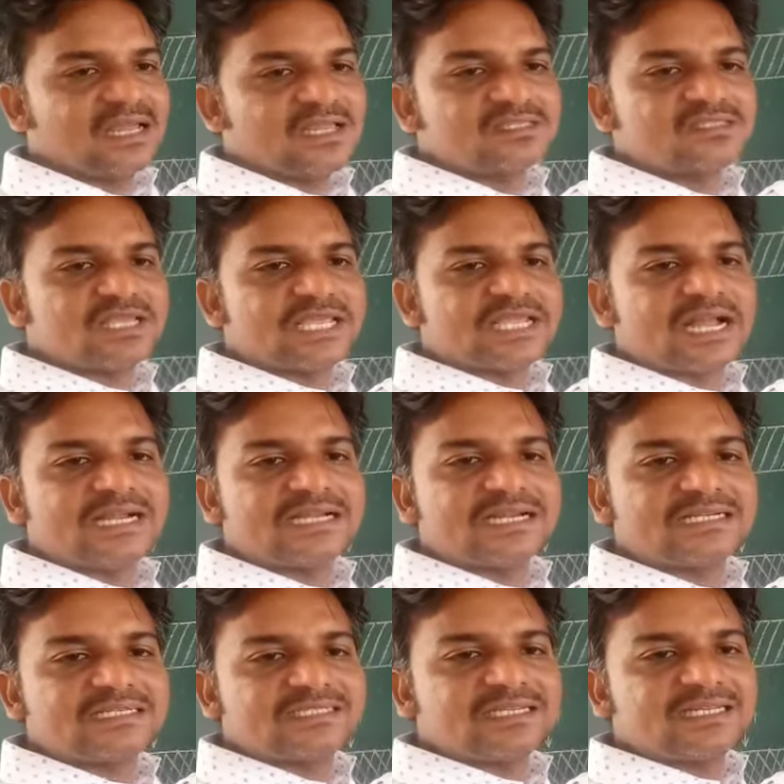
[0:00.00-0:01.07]
So a
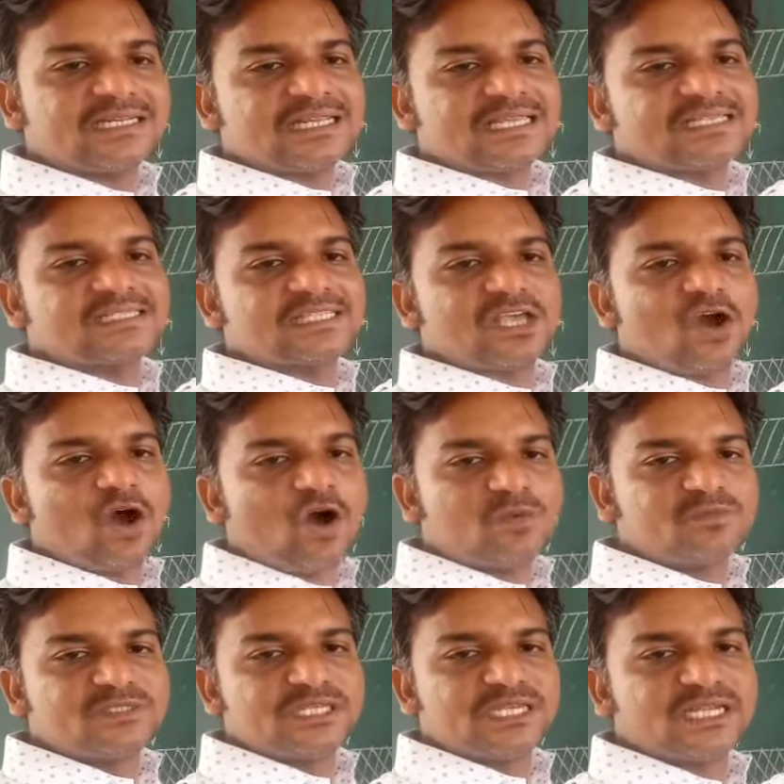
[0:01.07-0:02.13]
conductor is an
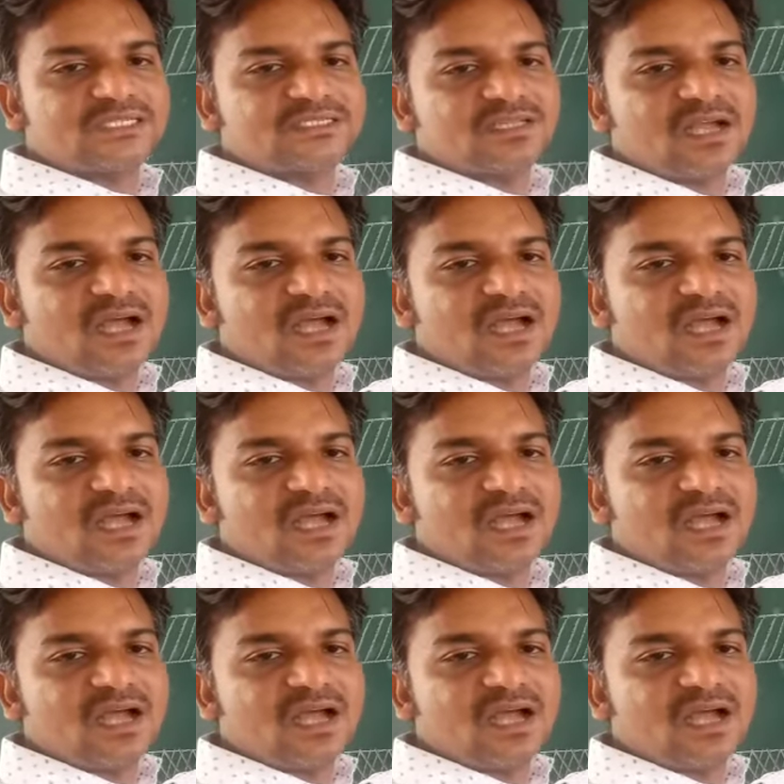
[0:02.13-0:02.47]
object